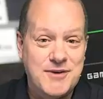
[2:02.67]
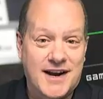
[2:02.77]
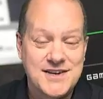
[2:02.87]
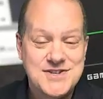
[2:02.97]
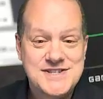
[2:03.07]

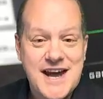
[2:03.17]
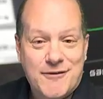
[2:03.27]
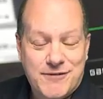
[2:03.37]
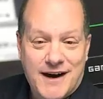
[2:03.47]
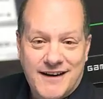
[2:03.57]
realize just how
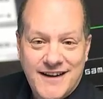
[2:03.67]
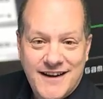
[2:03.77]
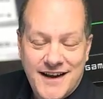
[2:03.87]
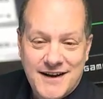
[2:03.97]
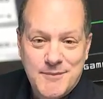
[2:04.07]
far
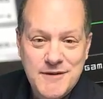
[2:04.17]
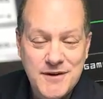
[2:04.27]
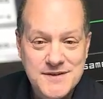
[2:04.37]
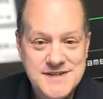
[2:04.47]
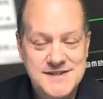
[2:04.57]
it had moved
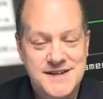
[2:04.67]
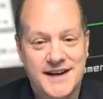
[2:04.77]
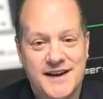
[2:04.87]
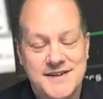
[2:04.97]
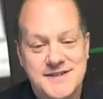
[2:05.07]
on since I
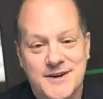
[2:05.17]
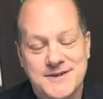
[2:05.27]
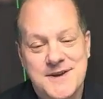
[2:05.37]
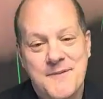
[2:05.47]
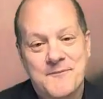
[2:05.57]
last
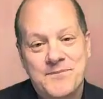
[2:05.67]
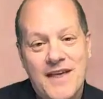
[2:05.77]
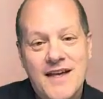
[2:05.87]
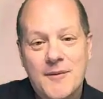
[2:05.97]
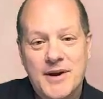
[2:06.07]
looked.
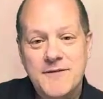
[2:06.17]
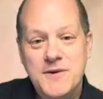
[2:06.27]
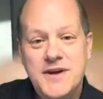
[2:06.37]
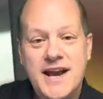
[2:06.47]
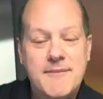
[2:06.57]
But if
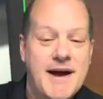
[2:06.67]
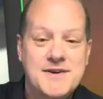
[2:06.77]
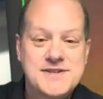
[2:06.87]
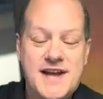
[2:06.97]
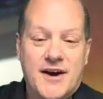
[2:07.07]
you get a
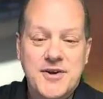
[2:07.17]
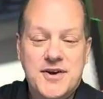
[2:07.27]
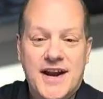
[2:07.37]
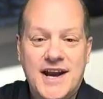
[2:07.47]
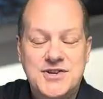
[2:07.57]
mouse now, you
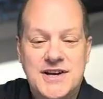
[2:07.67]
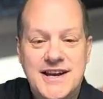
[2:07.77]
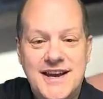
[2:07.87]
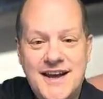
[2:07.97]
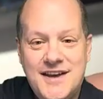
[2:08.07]
can
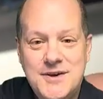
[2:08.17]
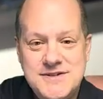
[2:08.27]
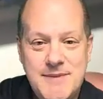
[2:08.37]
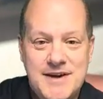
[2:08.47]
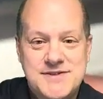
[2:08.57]
actually
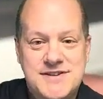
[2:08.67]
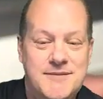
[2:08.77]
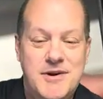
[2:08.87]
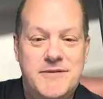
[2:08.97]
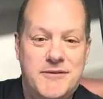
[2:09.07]
use a mouse to
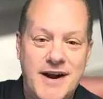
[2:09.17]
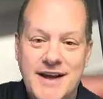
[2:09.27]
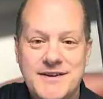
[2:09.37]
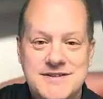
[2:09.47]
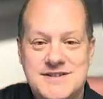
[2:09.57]
move
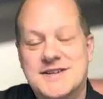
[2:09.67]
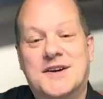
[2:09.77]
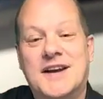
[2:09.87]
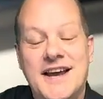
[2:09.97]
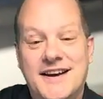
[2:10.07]
around, to
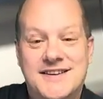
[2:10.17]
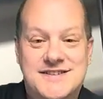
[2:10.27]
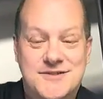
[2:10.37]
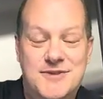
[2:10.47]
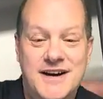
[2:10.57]
click,
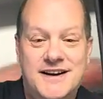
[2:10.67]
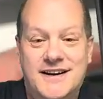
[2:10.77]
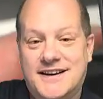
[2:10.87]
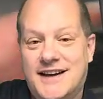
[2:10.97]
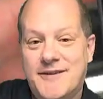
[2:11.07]
to right
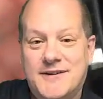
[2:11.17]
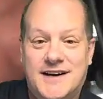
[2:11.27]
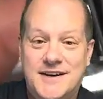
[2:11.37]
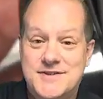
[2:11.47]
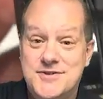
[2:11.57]
click, left
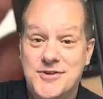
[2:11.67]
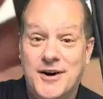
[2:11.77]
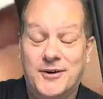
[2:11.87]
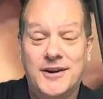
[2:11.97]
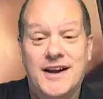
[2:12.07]
click,
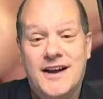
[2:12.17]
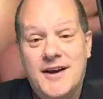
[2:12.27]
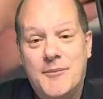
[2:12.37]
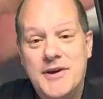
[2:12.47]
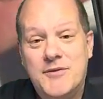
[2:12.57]
scroll.
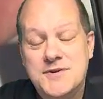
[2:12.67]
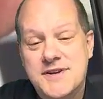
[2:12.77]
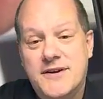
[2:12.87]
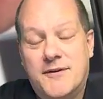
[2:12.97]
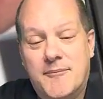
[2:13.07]
But you've
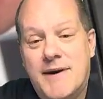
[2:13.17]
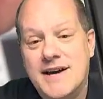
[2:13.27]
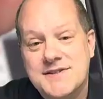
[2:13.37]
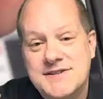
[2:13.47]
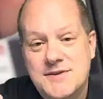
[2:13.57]
also got
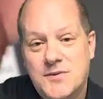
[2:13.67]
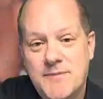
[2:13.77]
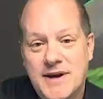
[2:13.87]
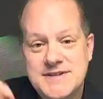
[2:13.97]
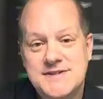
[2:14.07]
mice with
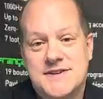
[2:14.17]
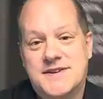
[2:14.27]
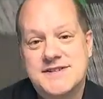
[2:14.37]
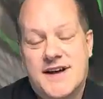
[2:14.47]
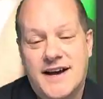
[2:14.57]
buttons on
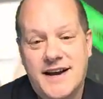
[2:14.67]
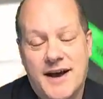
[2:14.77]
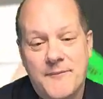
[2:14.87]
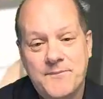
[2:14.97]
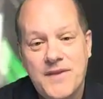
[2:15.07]
the side
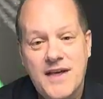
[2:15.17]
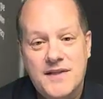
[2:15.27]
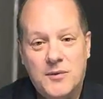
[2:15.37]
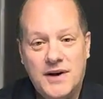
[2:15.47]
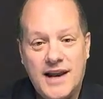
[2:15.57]
now
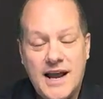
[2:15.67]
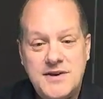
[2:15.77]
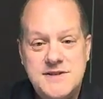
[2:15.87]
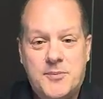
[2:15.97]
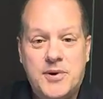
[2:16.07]
that will allow you
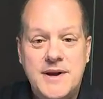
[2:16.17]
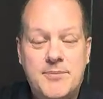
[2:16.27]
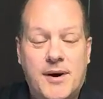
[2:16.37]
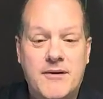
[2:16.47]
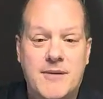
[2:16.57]
to
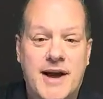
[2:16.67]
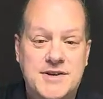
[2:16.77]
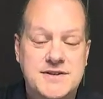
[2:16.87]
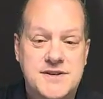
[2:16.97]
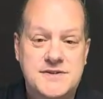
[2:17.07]
pre-program
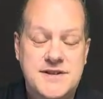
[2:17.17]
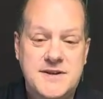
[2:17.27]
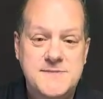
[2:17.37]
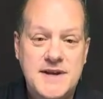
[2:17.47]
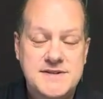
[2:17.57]
actions onto
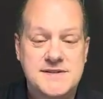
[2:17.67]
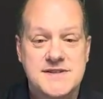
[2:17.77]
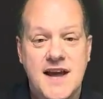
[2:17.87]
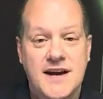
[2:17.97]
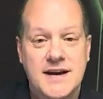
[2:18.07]
those buttons.
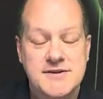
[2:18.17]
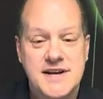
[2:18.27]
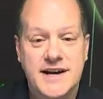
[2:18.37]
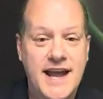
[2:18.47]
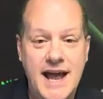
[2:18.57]
The idea is
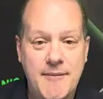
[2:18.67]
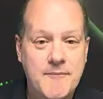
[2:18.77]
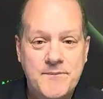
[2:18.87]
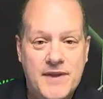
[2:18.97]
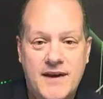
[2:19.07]
in a
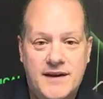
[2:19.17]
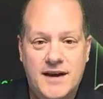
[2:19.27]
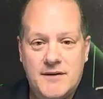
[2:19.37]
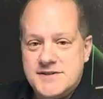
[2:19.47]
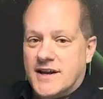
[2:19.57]
game, you
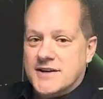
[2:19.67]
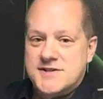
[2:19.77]
know, it's like